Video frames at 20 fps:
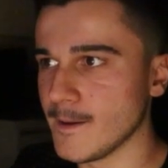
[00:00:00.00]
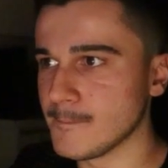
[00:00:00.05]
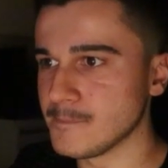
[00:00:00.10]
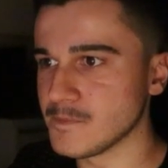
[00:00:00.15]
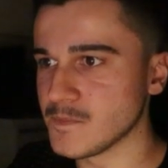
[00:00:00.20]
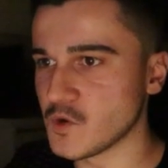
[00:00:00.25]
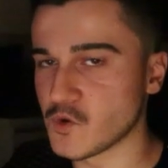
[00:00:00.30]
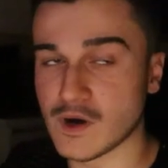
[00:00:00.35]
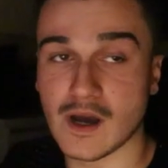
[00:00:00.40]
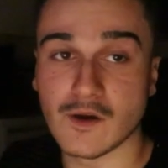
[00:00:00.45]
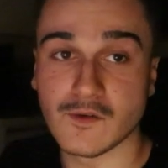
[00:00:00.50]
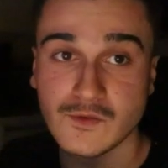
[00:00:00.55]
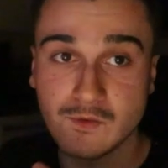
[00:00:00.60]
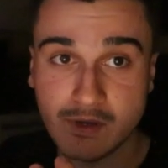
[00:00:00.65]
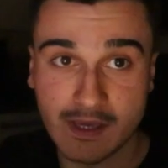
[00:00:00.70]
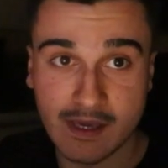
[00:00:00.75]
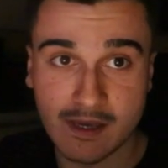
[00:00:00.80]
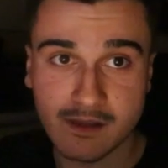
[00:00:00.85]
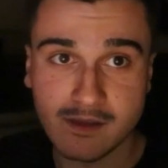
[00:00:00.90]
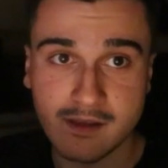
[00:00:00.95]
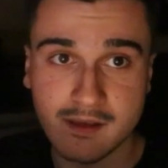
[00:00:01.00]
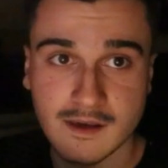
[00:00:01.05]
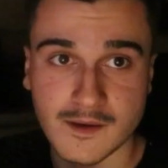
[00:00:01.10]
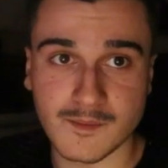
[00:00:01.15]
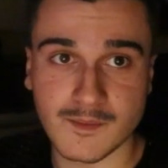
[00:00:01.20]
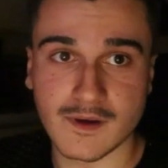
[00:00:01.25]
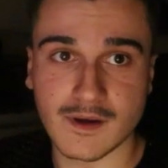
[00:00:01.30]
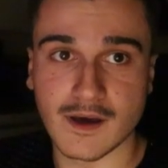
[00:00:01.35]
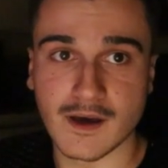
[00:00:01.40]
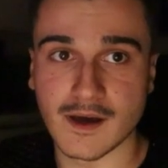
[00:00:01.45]
or how to get
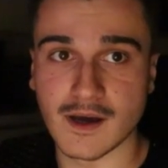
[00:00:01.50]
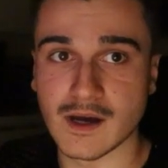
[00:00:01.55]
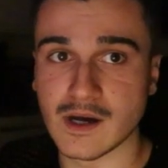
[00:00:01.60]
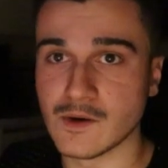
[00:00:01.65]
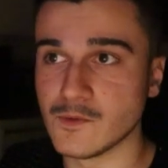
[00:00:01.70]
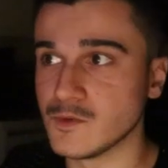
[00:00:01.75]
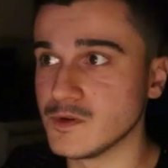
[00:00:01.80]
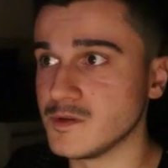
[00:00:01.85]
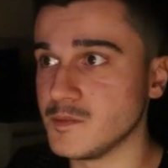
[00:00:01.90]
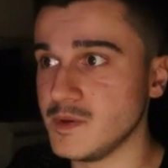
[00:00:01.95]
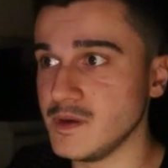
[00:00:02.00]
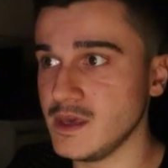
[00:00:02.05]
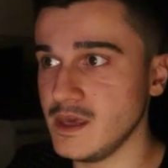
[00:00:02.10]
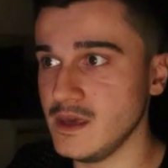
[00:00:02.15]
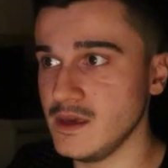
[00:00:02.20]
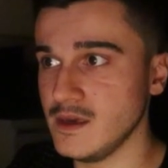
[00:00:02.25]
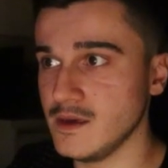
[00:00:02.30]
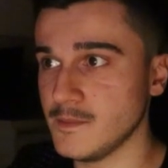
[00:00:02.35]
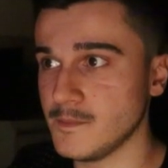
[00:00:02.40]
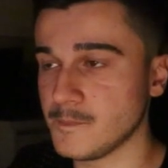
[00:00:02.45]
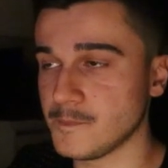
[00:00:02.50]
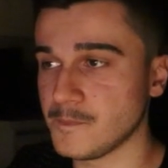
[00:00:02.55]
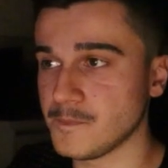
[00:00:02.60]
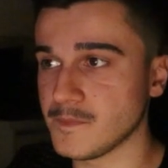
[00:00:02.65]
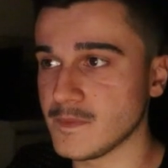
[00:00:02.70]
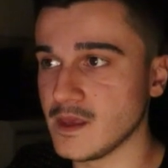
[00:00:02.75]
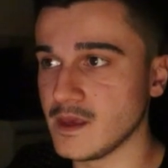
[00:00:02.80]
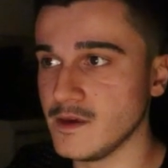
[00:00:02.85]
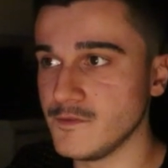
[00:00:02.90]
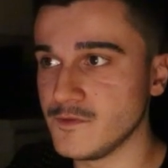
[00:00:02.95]
him, would be
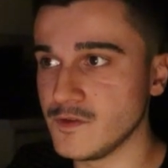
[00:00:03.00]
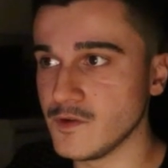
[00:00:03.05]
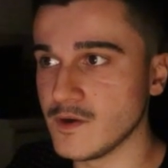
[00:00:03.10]
if you